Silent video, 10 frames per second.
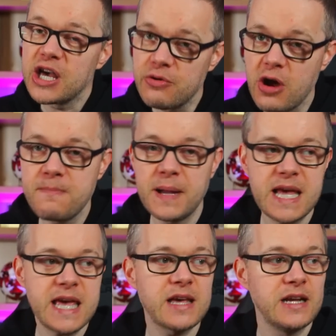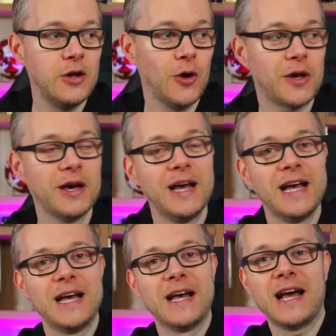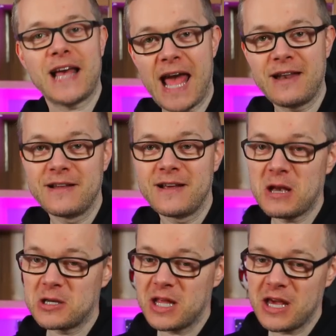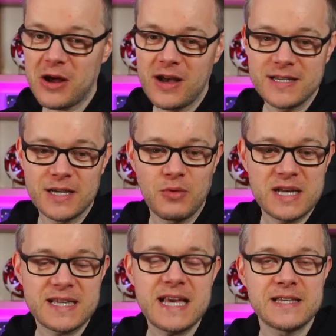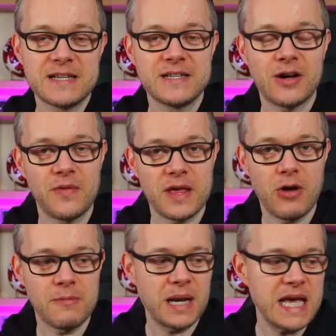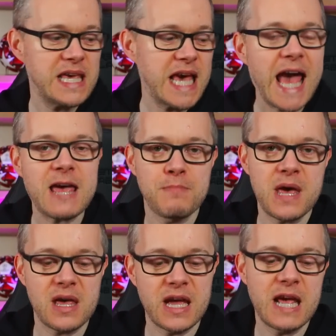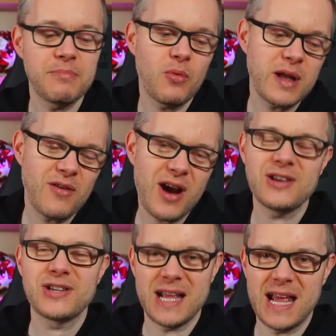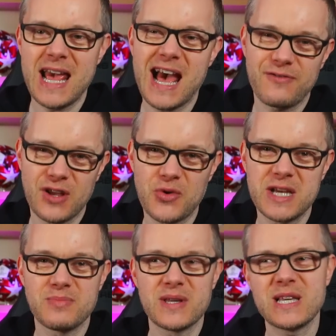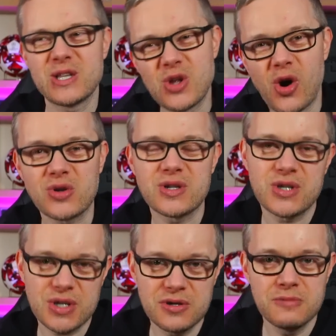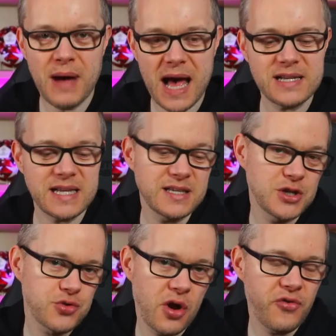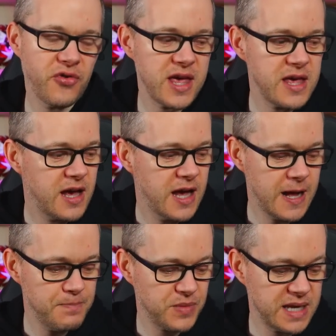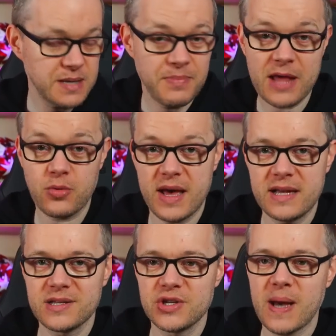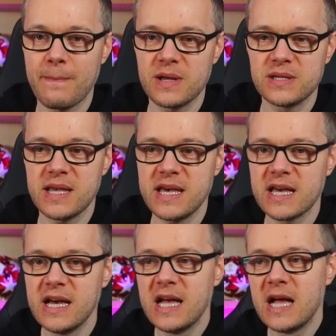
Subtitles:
Europa League. Look, again, mentioning United, we're seasoned on the Europa League. You hate being in it, but when you're actually in it after Christmas, it's not too bad. It's a trophy. It's a pathway into the Champions League.